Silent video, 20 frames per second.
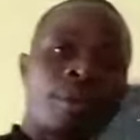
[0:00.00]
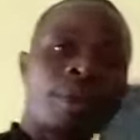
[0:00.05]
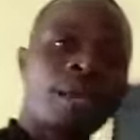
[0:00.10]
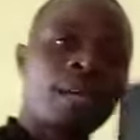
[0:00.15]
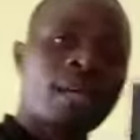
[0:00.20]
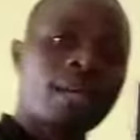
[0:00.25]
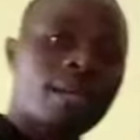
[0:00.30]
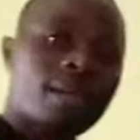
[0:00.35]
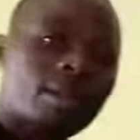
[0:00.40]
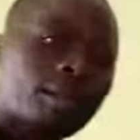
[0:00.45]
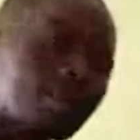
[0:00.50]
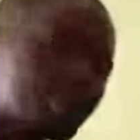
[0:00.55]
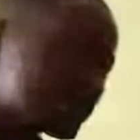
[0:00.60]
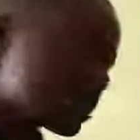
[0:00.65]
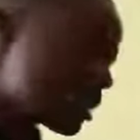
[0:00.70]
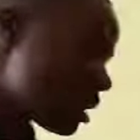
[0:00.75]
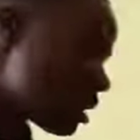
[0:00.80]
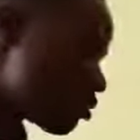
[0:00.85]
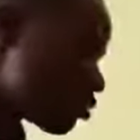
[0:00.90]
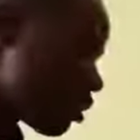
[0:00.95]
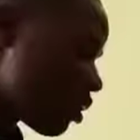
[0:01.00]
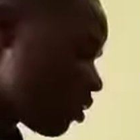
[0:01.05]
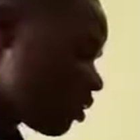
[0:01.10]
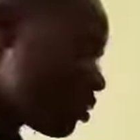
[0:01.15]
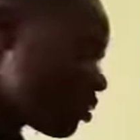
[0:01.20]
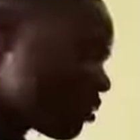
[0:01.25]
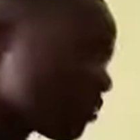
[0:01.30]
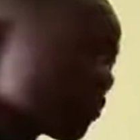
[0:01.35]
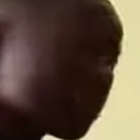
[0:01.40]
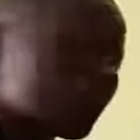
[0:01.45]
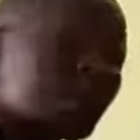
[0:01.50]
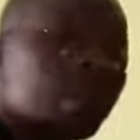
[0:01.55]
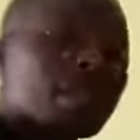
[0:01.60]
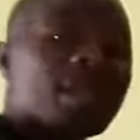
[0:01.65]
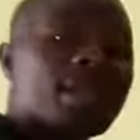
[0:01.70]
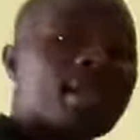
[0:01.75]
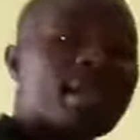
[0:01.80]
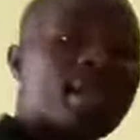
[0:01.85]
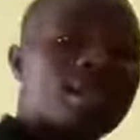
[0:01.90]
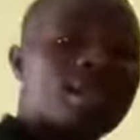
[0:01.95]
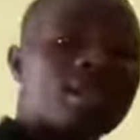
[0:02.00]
In this case we're going to find the